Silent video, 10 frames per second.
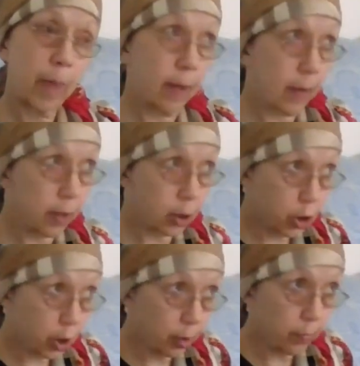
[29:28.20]
And then the
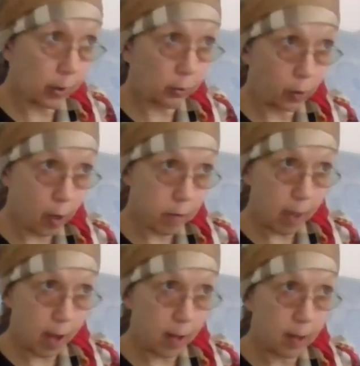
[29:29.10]
children learn
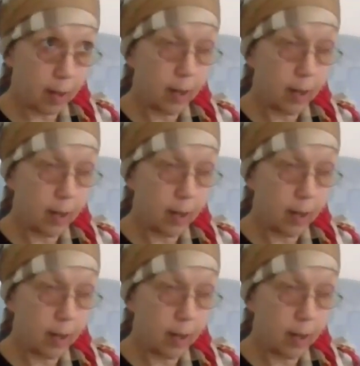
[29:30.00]
that,